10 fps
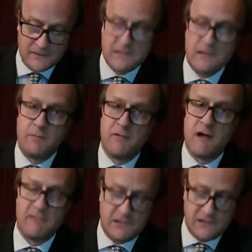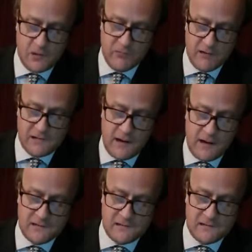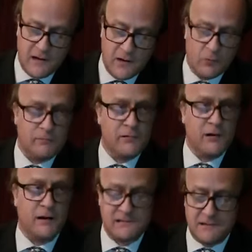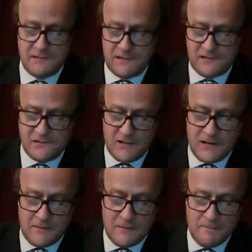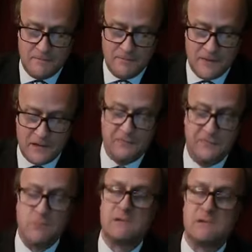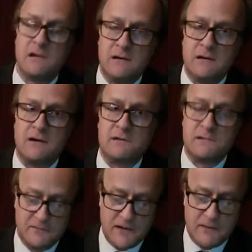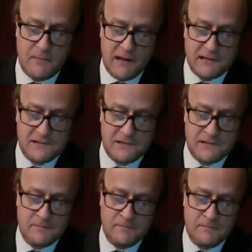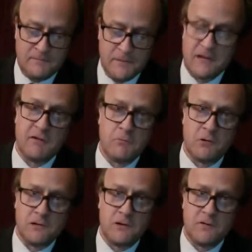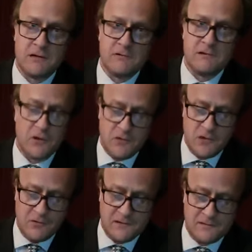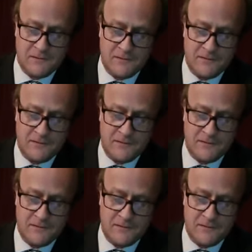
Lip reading: The Tipperary humorist asked, What price Sydney Street? And the few machine guns did their best, but everybody knew that it was no use.